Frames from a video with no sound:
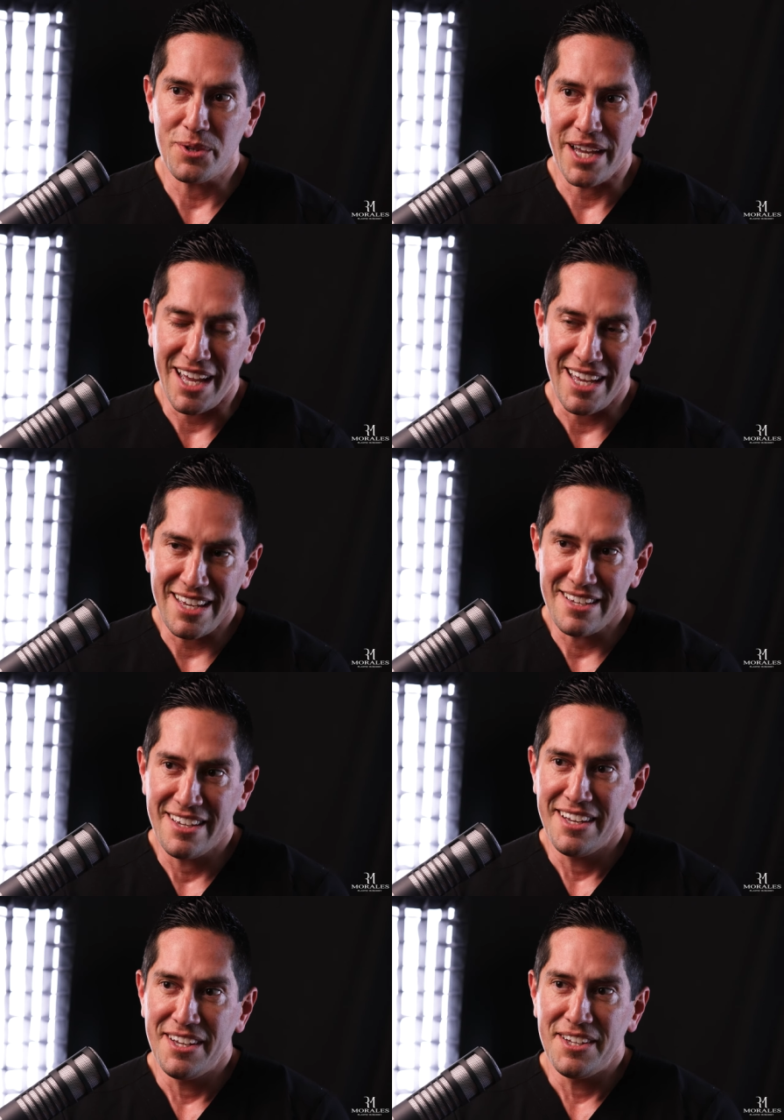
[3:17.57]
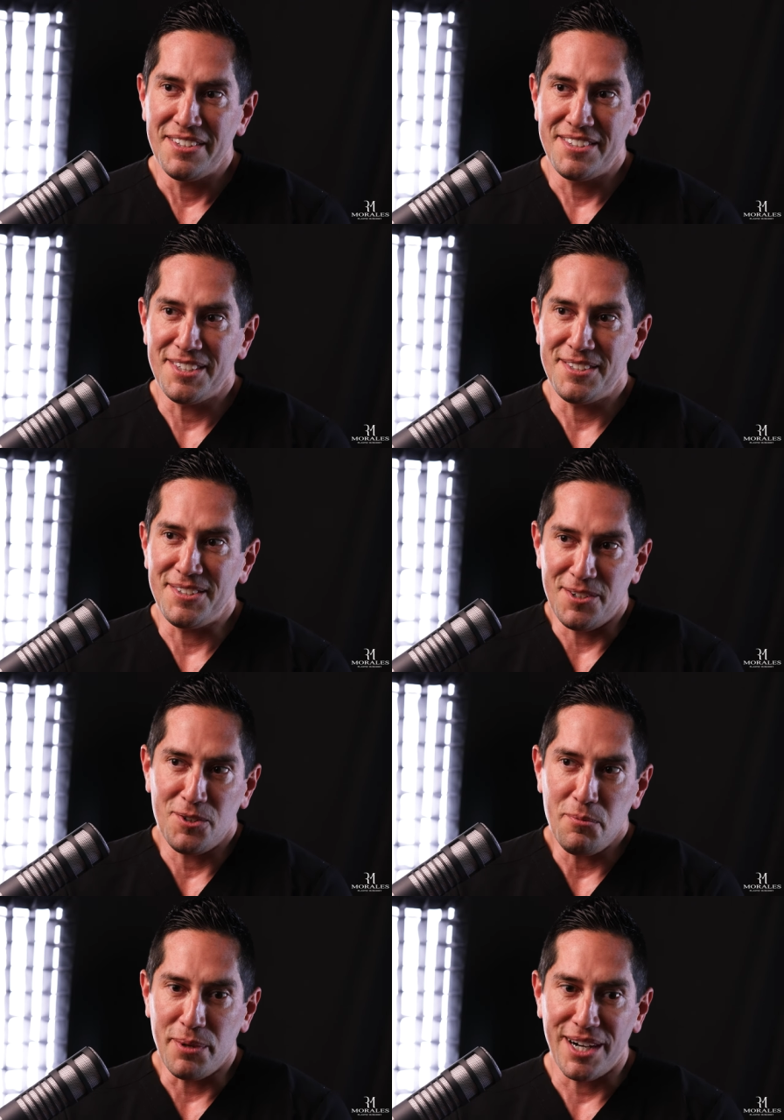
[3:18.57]
okay to sit
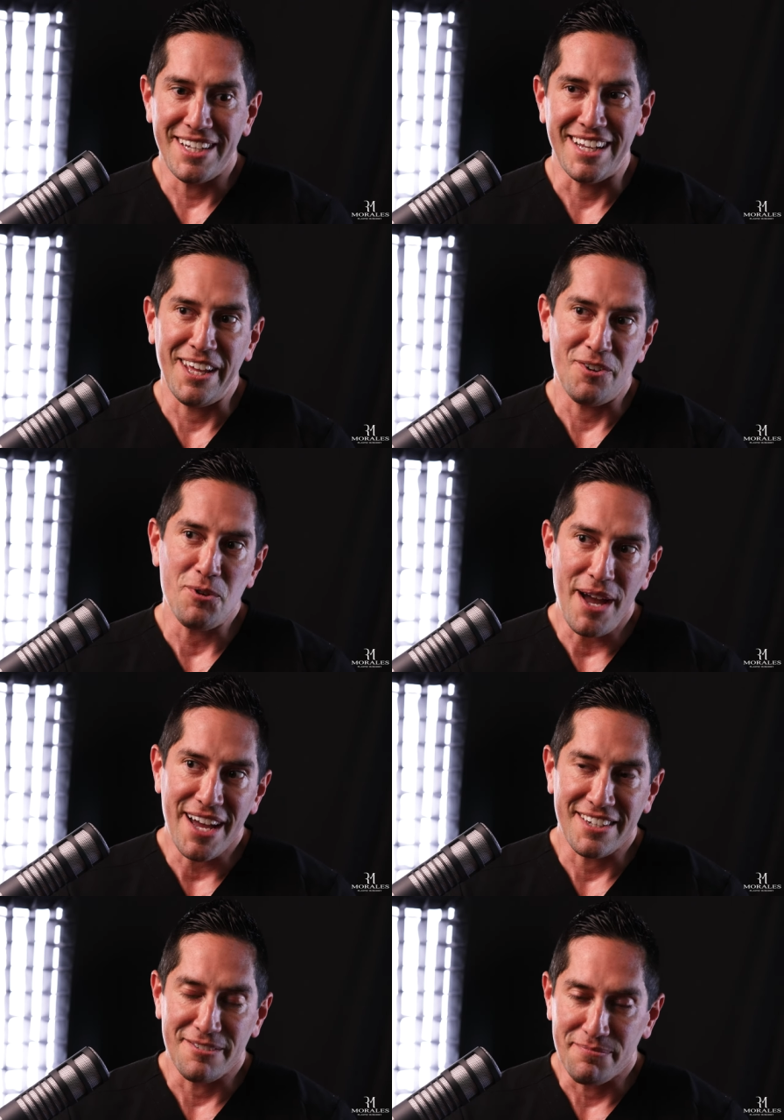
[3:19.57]
on your butt and lay on your back.